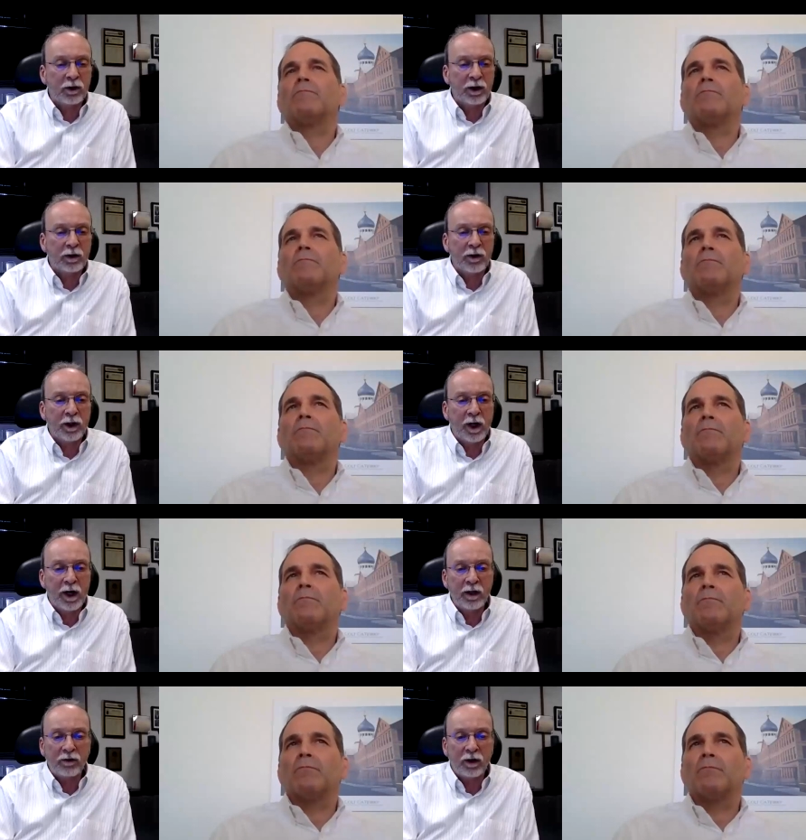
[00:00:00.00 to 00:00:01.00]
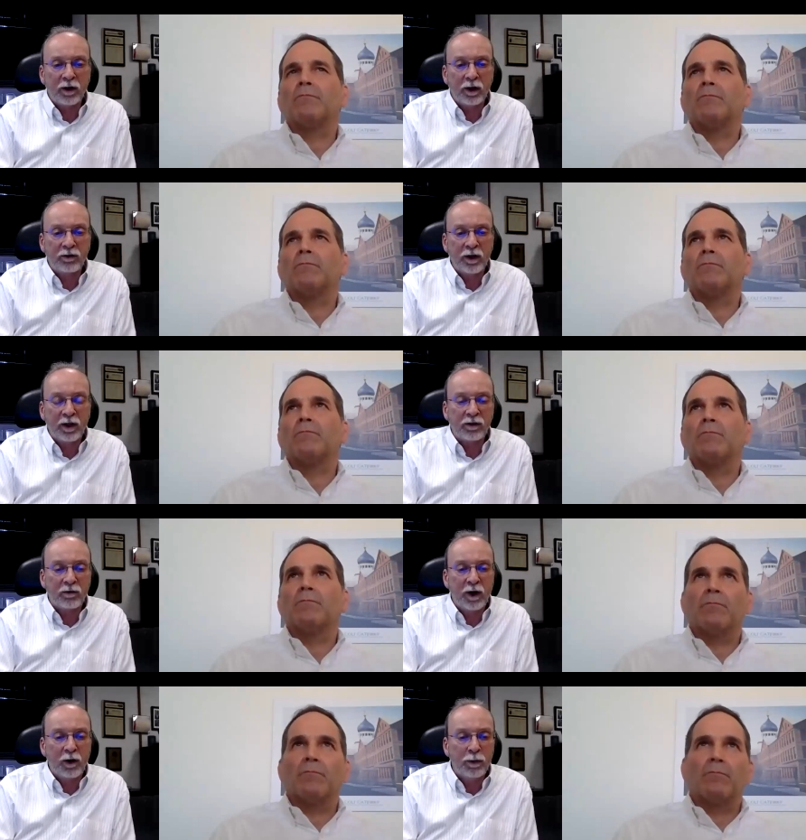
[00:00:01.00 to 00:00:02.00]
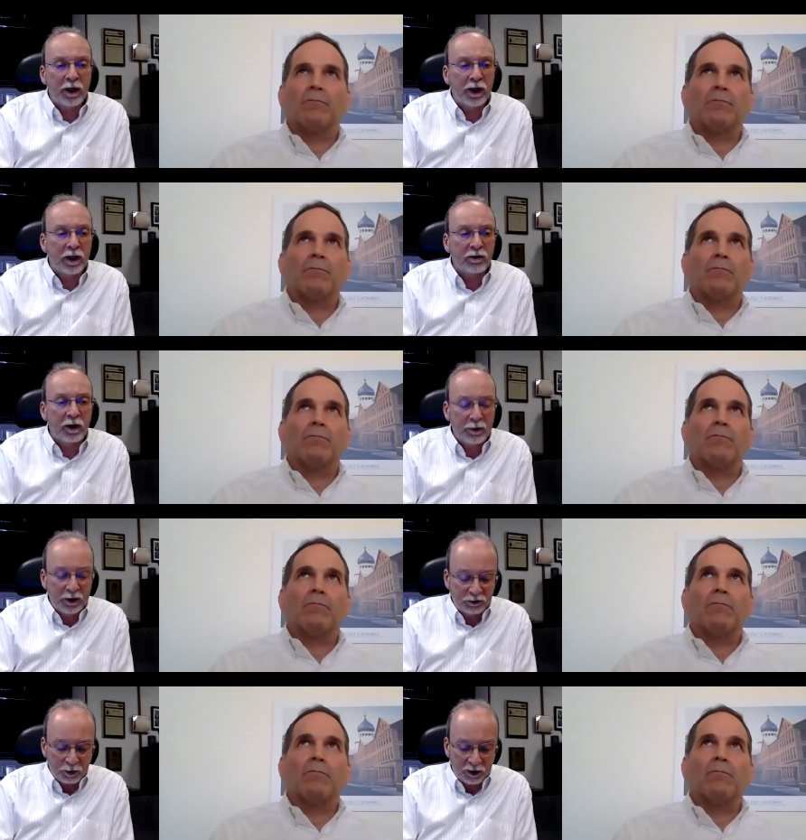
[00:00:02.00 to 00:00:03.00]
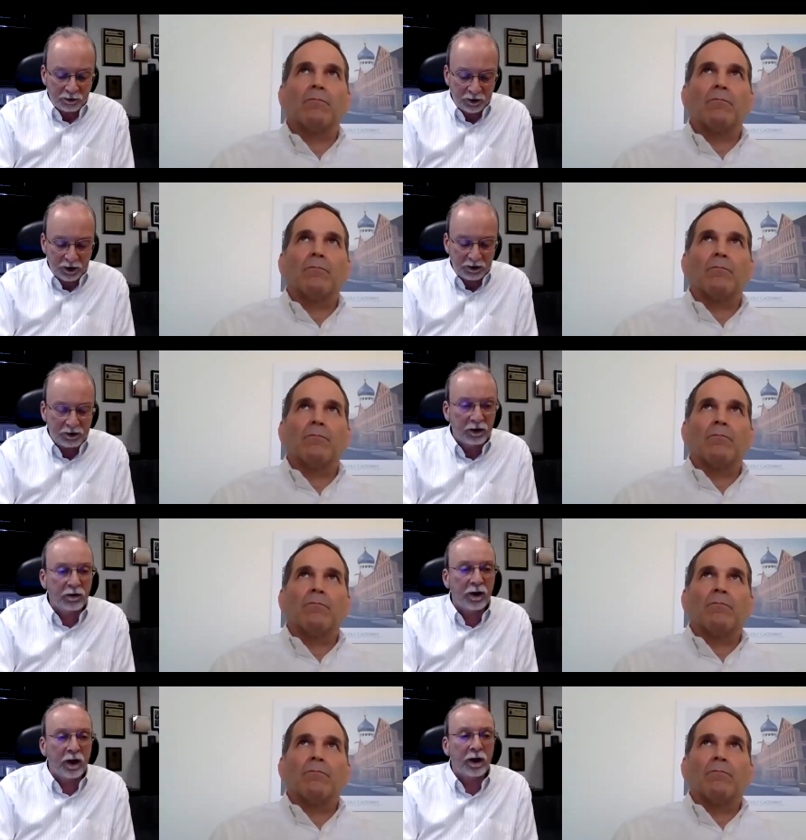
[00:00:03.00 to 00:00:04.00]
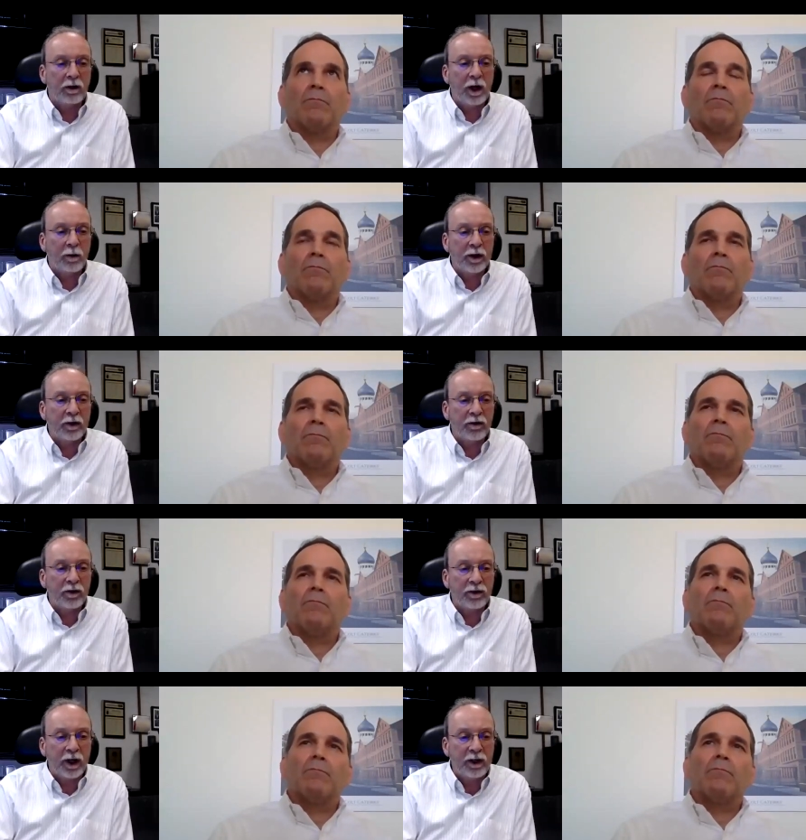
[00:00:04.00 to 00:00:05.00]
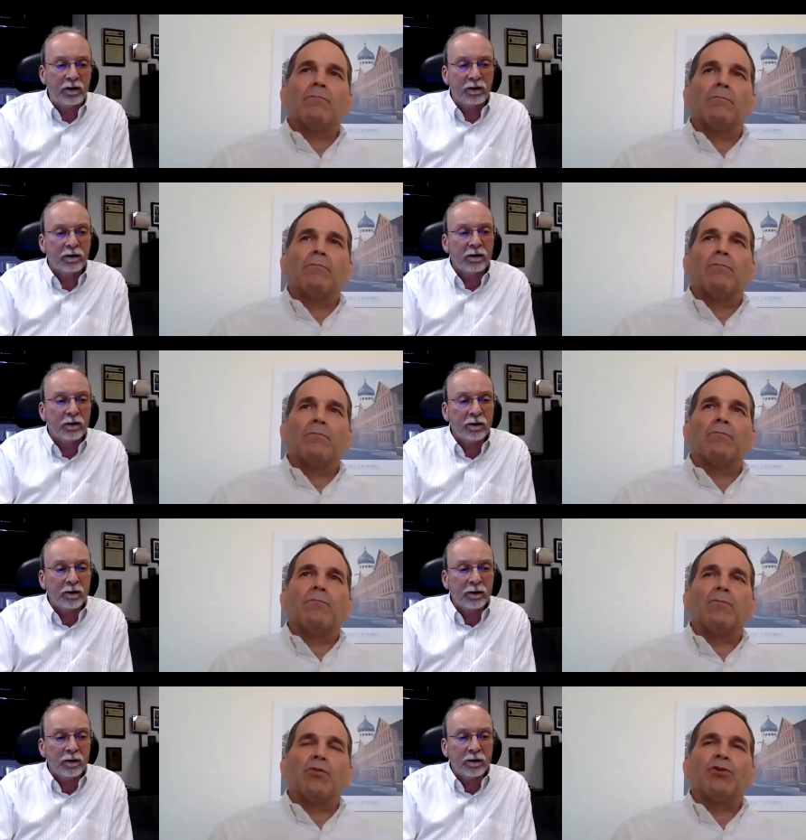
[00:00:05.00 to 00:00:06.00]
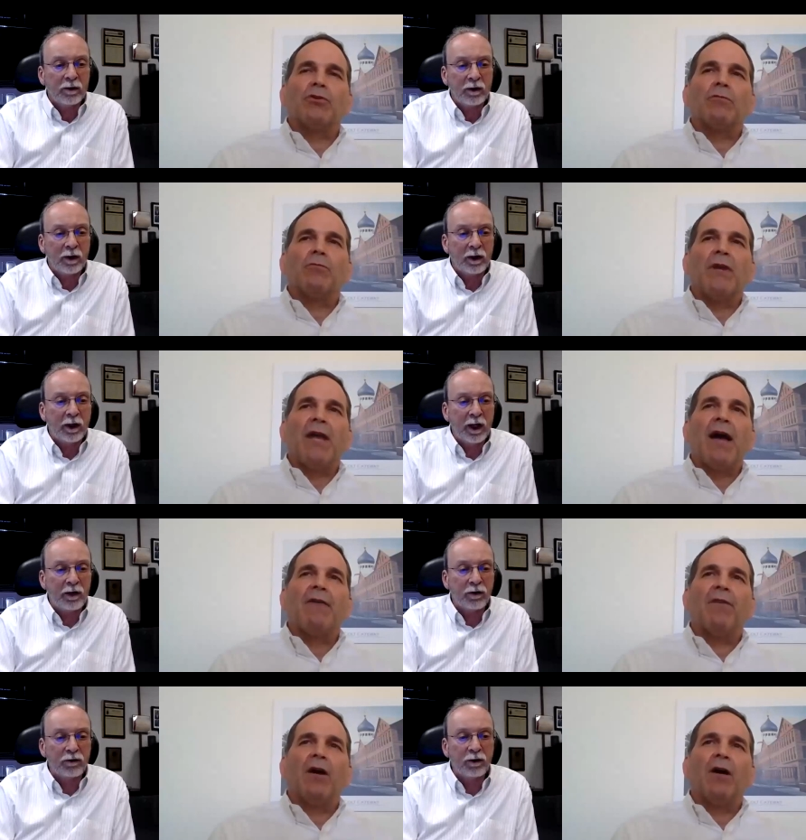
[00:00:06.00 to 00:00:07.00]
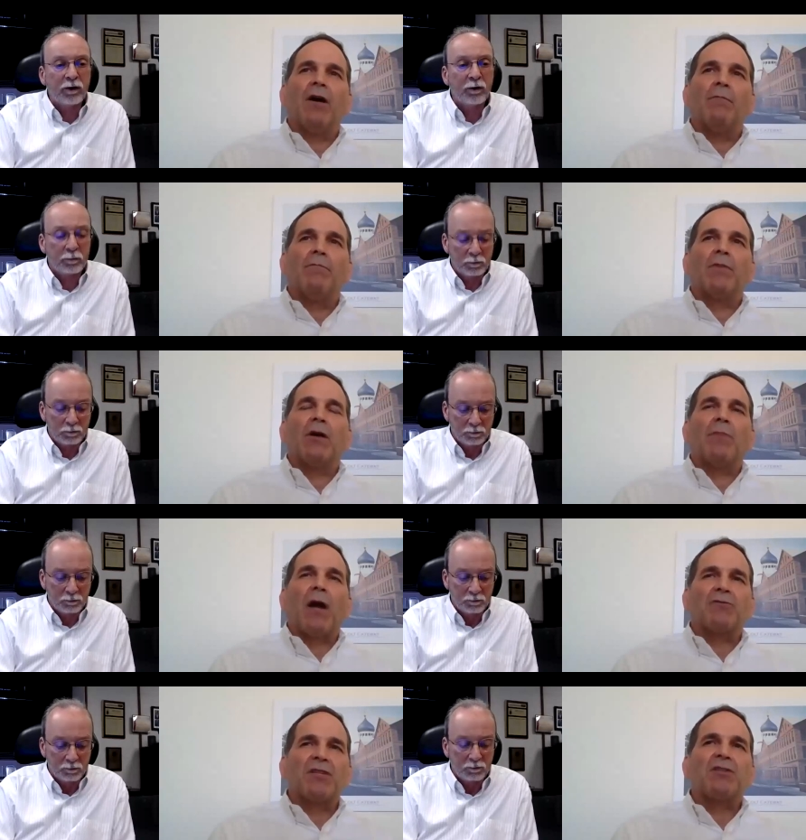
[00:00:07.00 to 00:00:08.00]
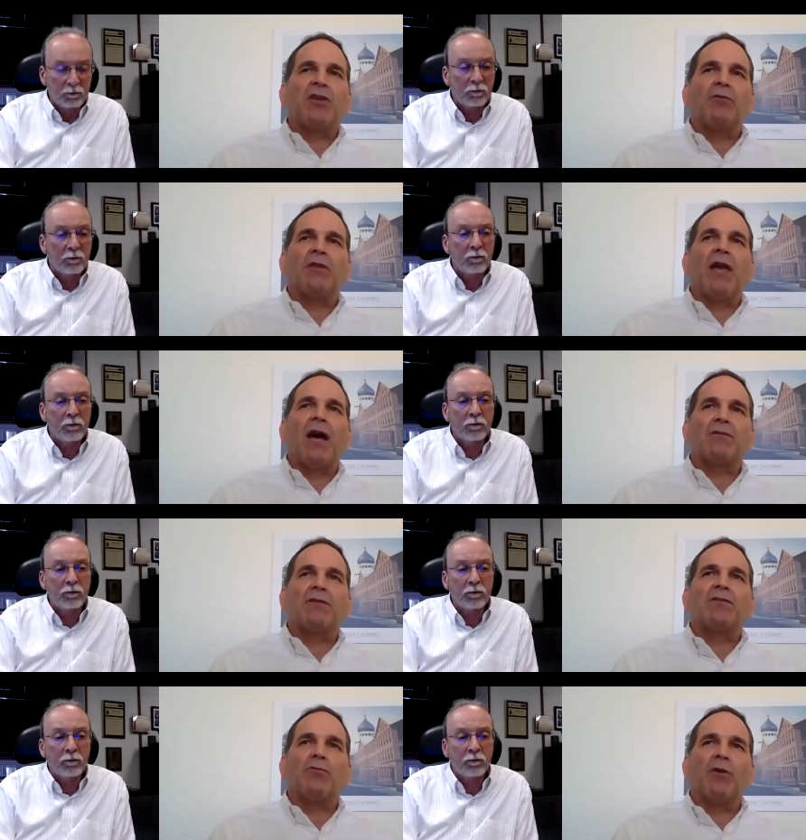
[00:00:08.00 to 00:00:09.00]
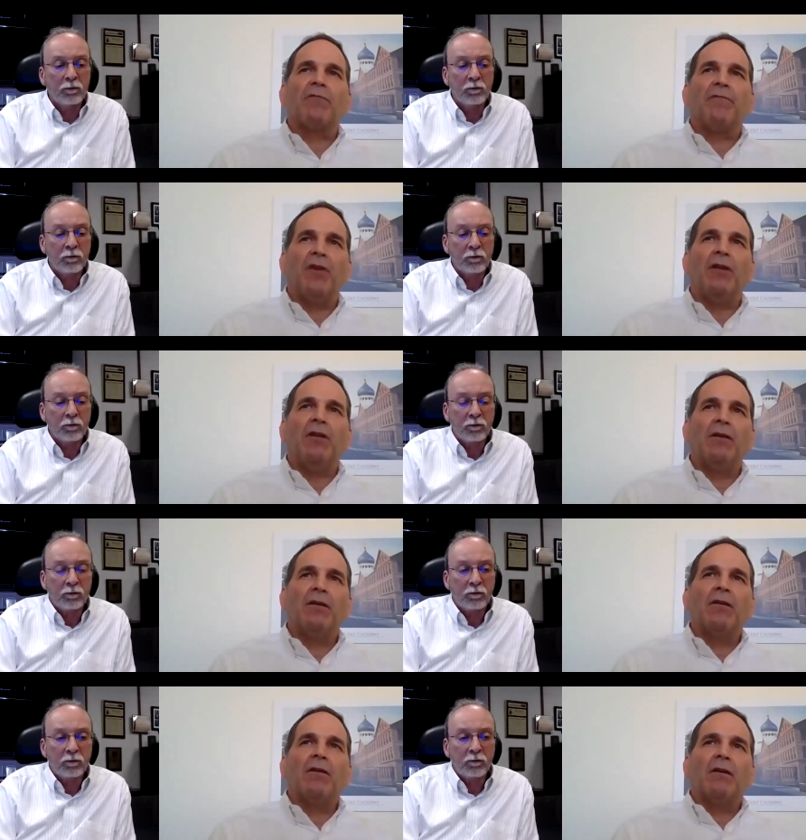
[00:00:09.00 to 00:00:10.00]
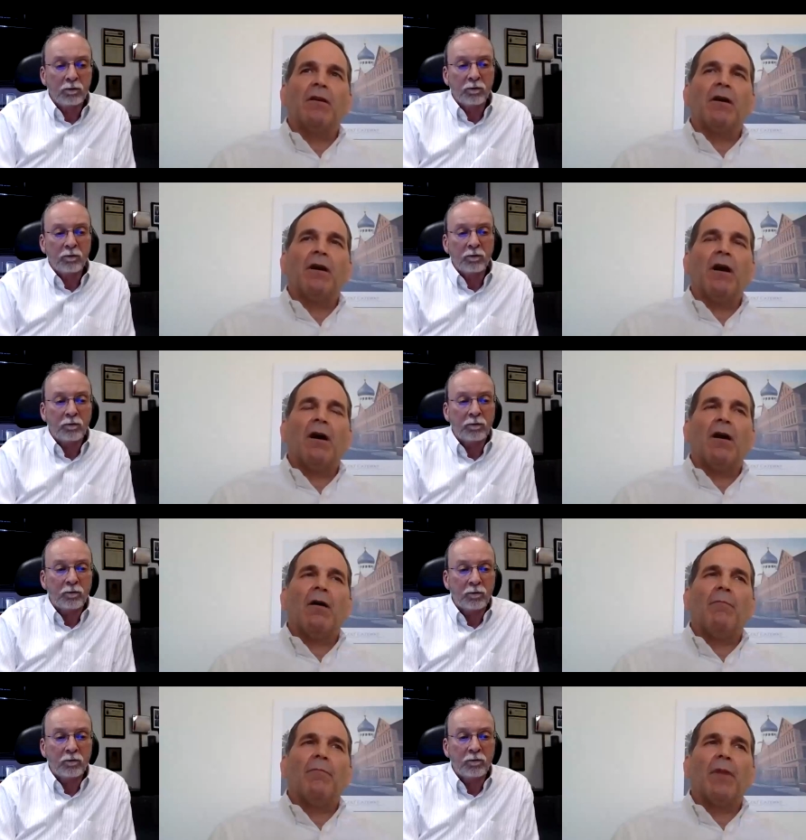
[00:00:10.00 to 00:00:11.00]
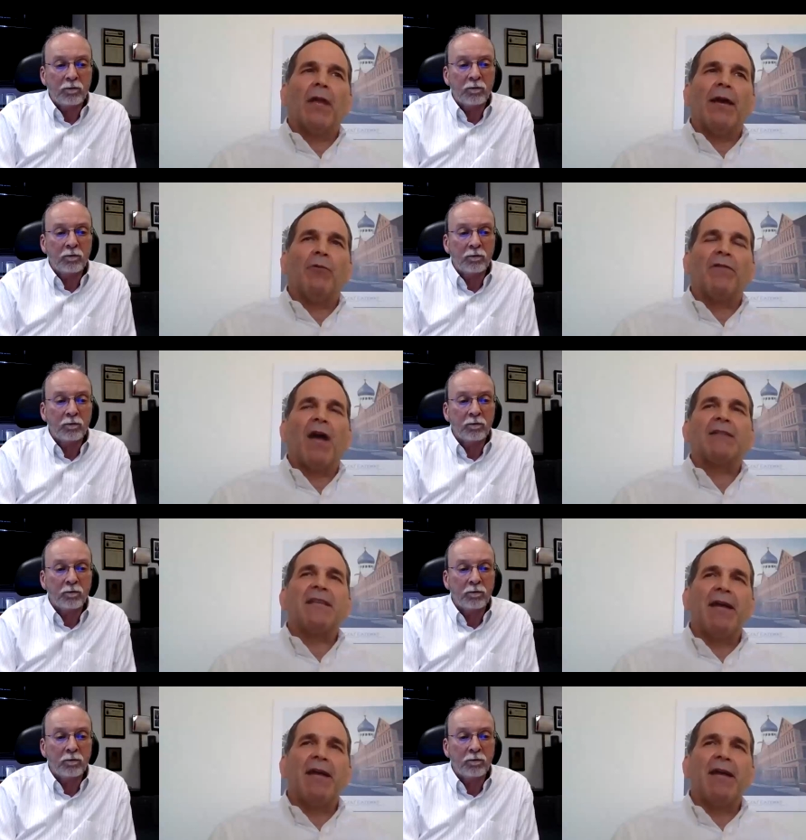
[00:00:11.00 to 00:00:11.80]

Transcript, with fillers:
Speaker 1: give the audience a, a, sense of how big it is. How many square feet and, and how big is the site?
Speaker 2: Sure. We have um, about 600,000 square feet um, and we've got